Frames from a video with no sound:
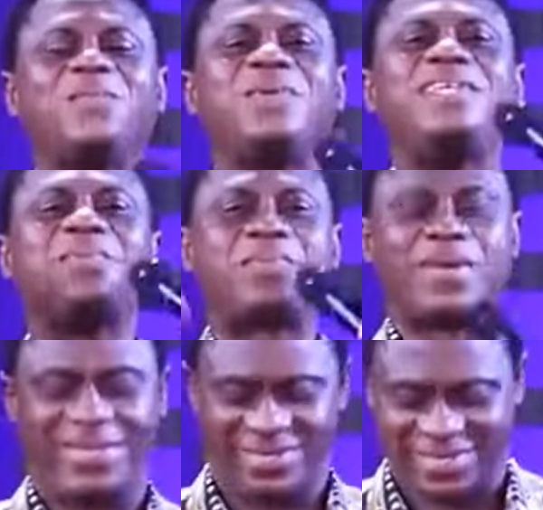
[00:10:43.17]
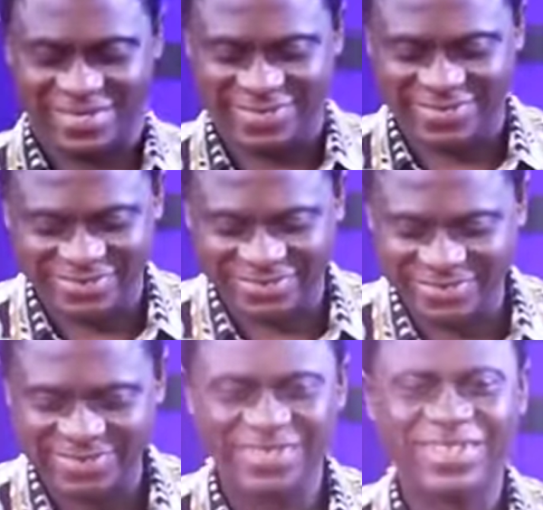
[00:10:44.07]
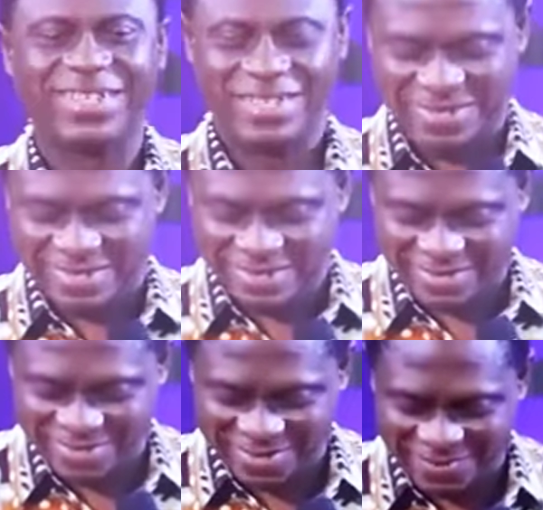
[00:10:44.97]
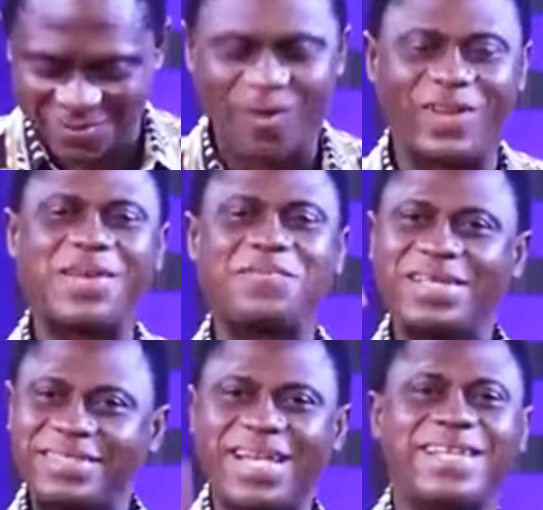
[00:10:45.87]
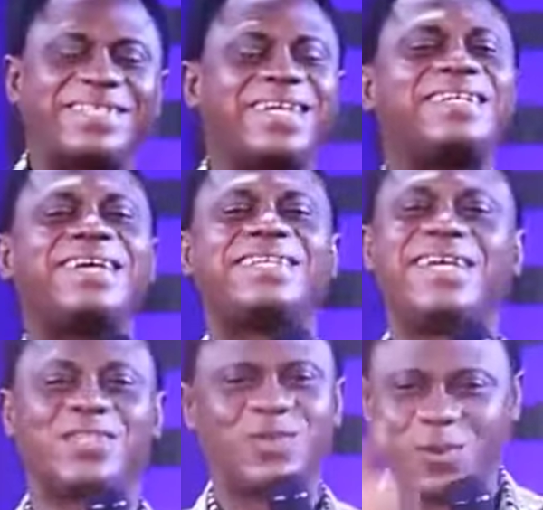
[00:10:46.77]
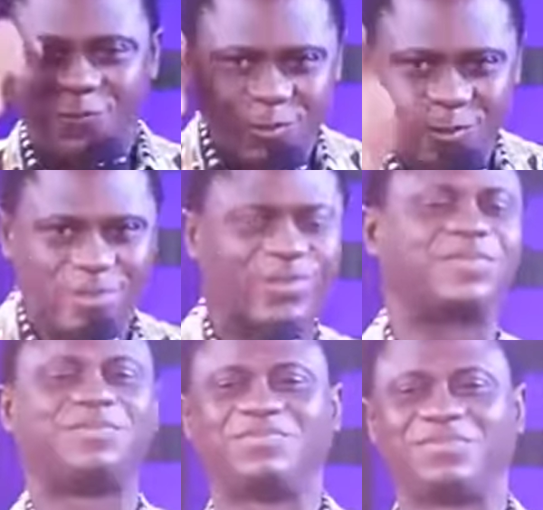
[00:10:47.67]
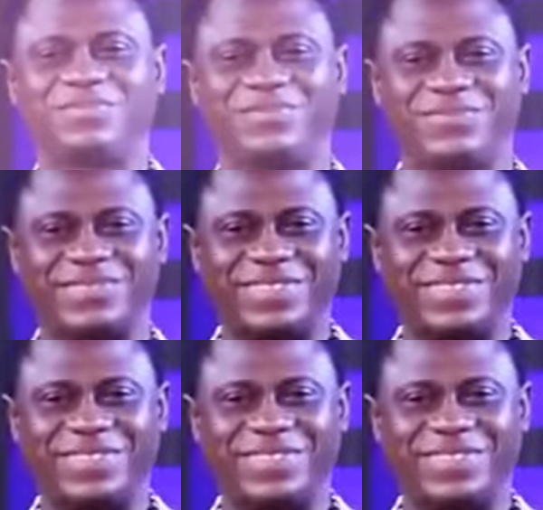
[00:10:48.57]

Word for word: to be depressed. Because the master is saying that there's no food. there's